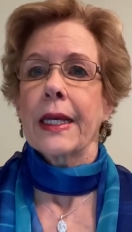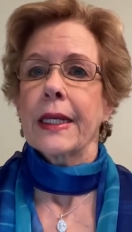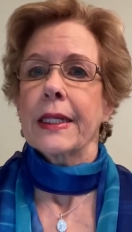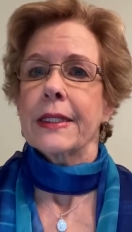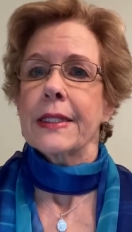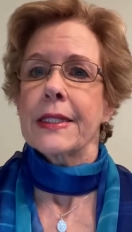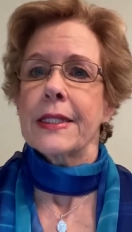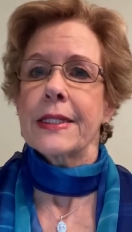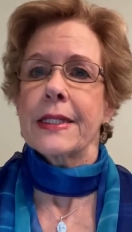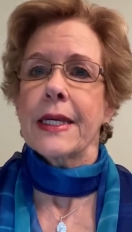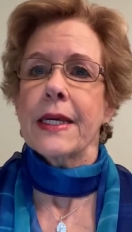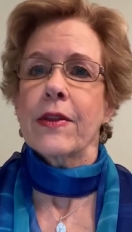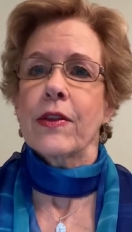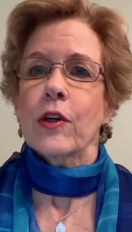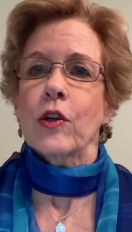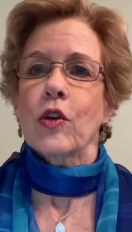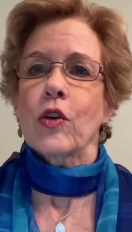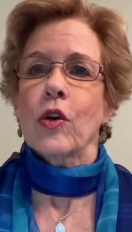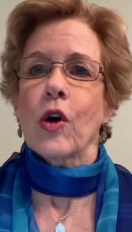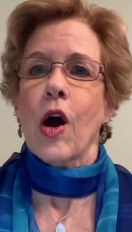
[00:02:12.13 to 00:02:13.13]
See the
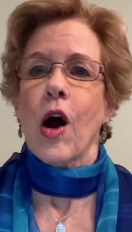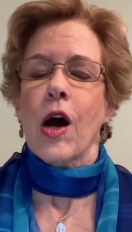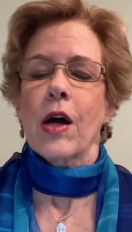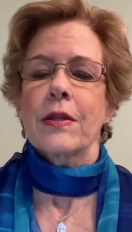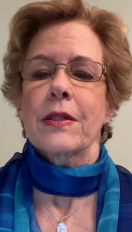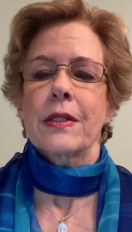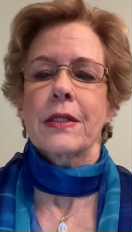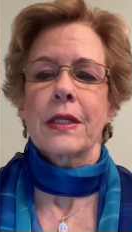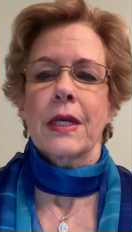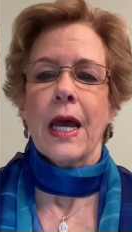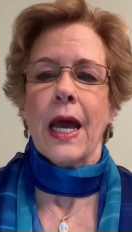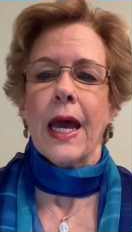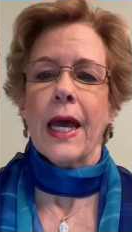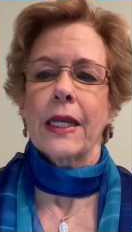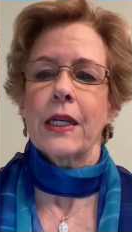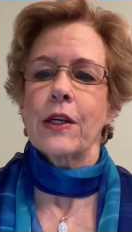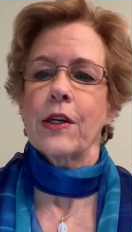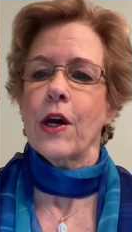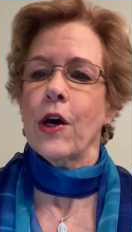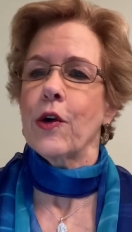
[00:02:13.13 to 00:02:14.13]
cross
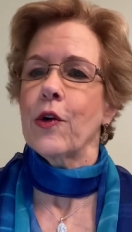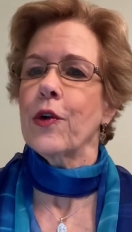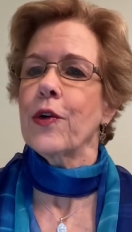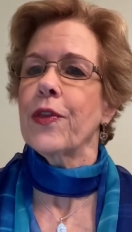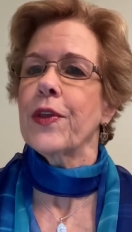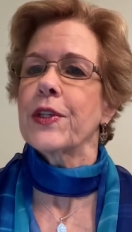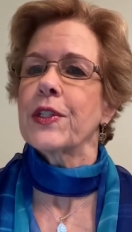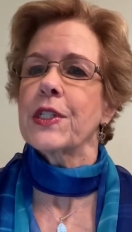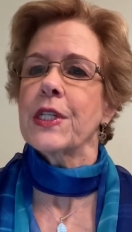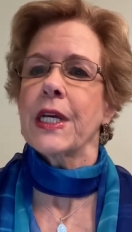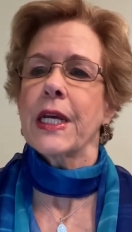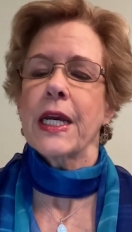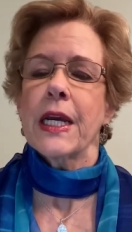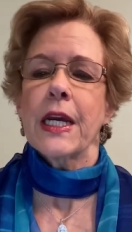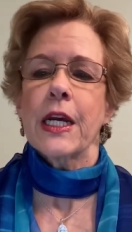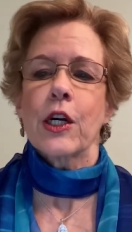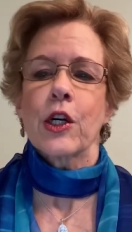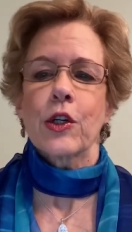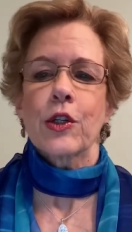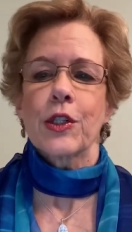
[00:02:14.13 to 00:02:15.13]
and know the
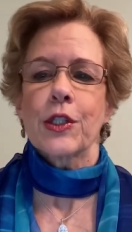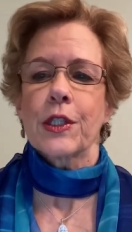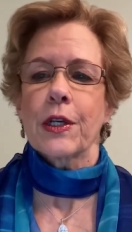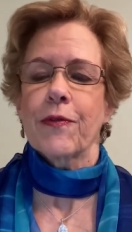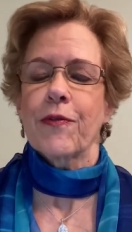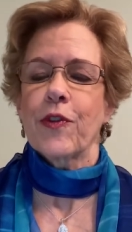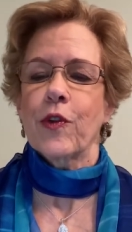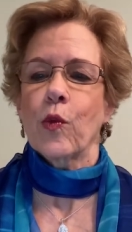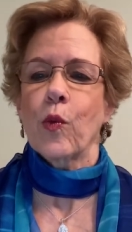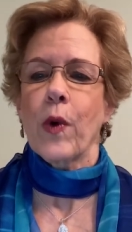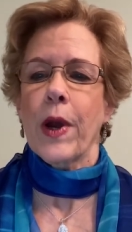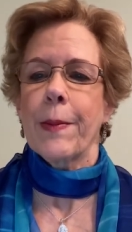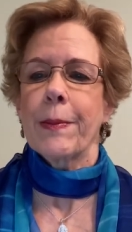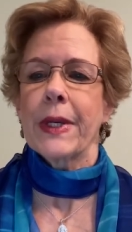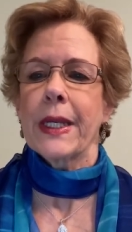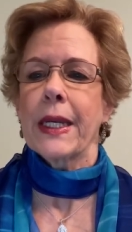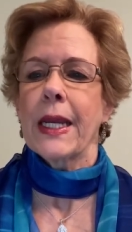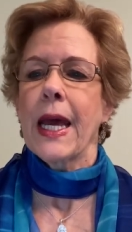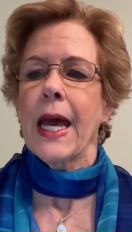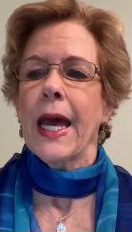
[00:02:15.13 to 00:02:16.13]
tears of the
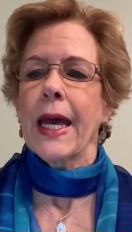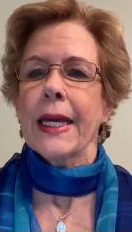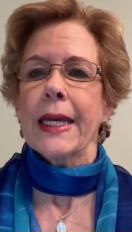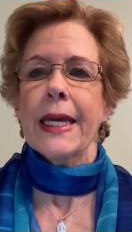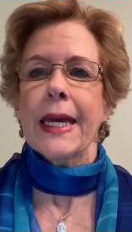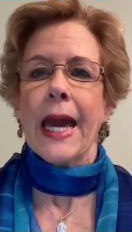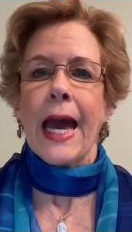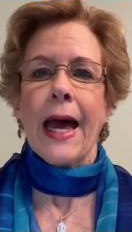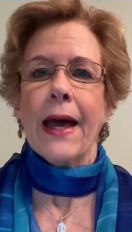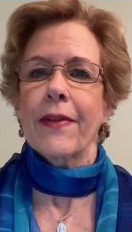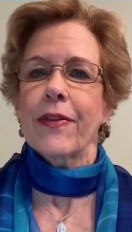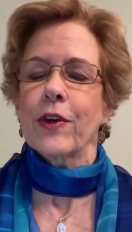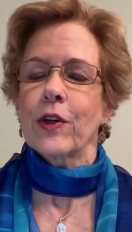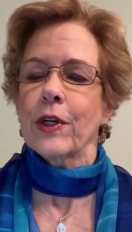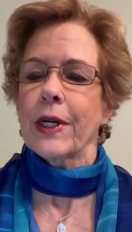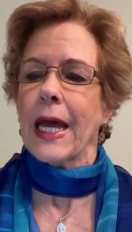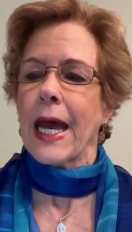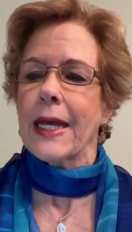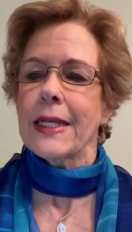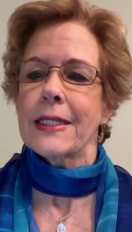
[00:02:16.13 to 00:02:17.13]
women
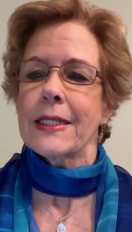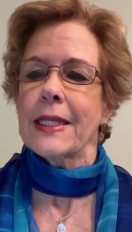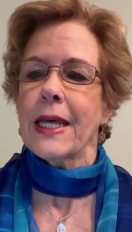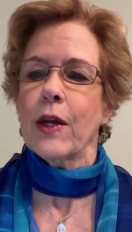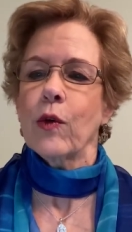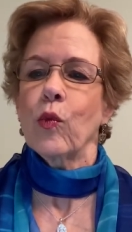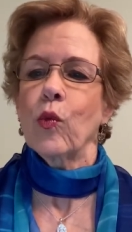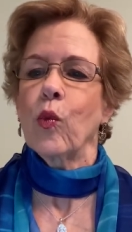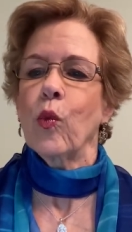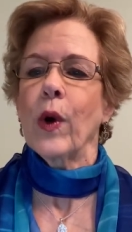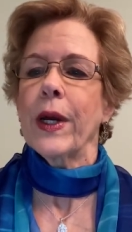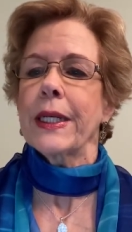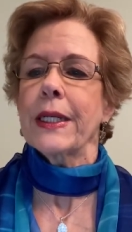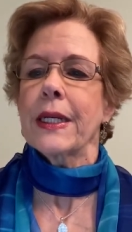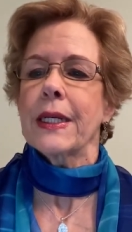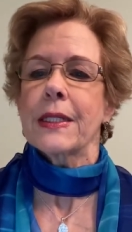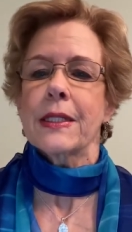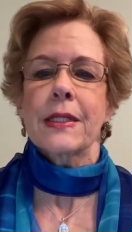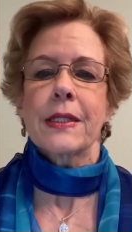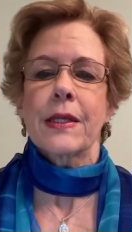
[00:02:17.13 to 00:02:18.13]
gathered as they
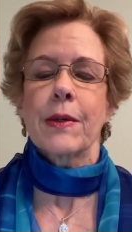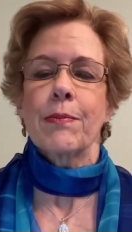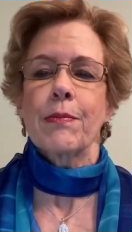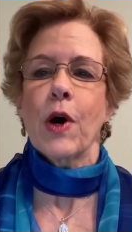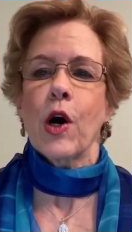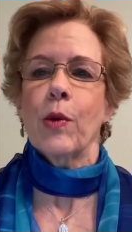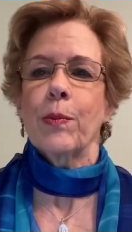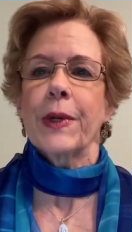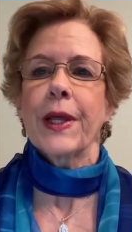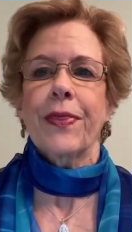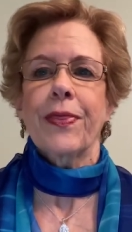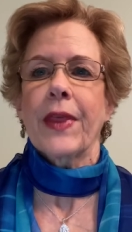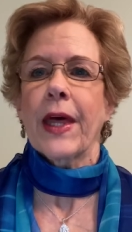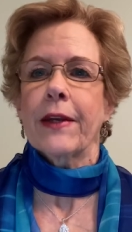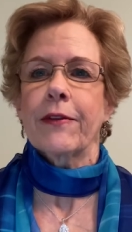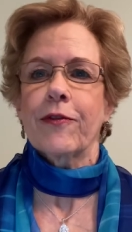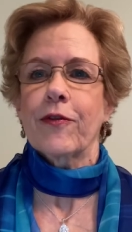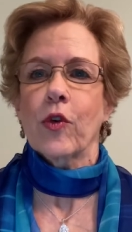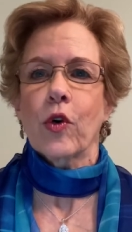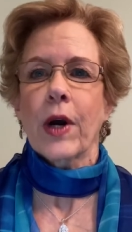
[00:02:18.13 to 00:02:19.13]
witnessed the moment
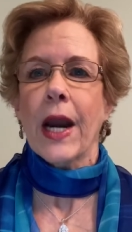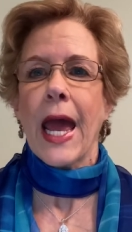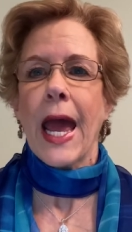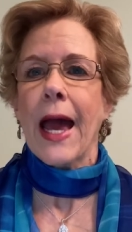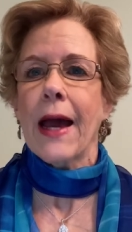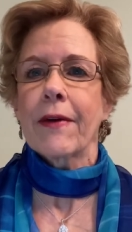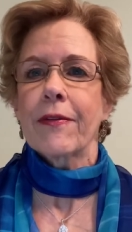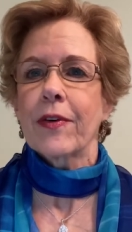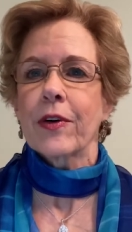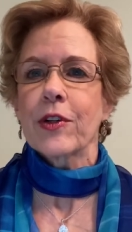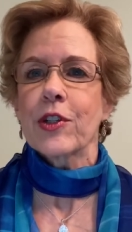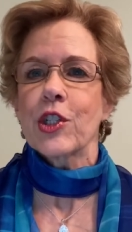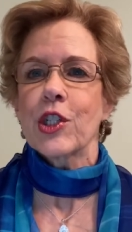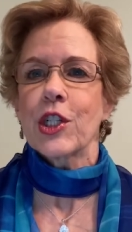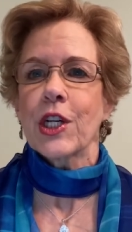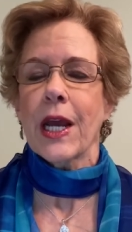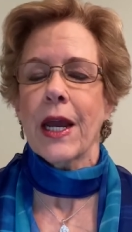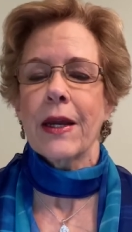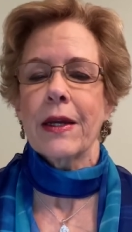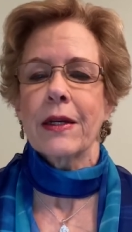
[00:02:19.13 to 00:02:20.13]
that forever
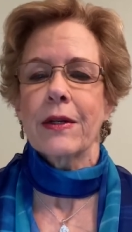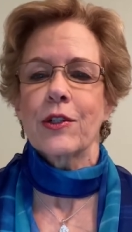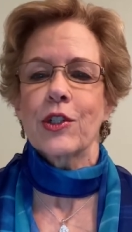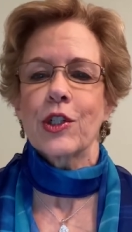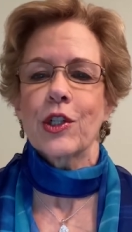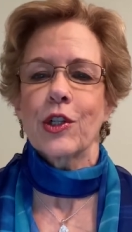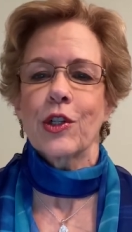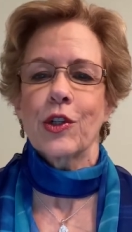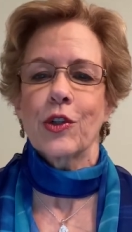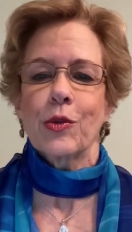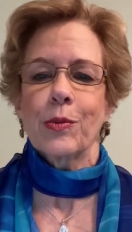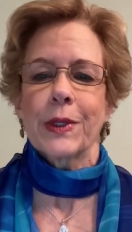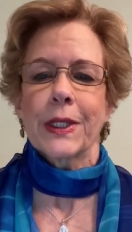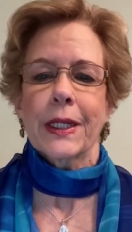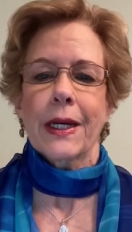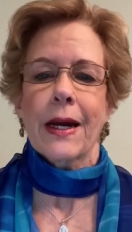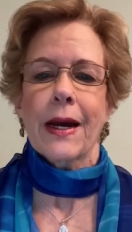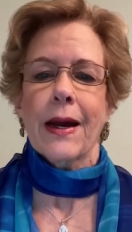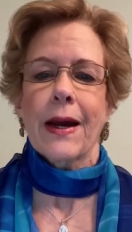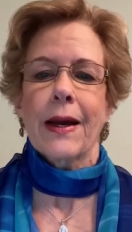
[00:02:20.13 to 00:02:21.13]
changed
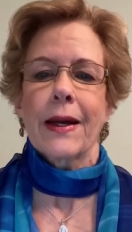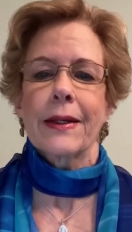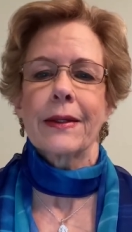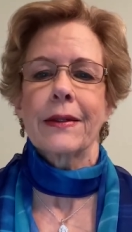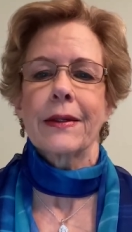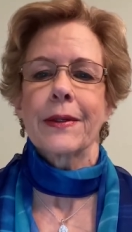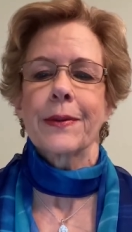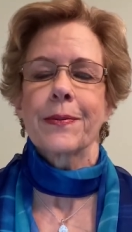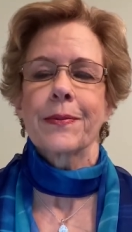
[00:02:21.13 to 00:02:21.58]
humankind.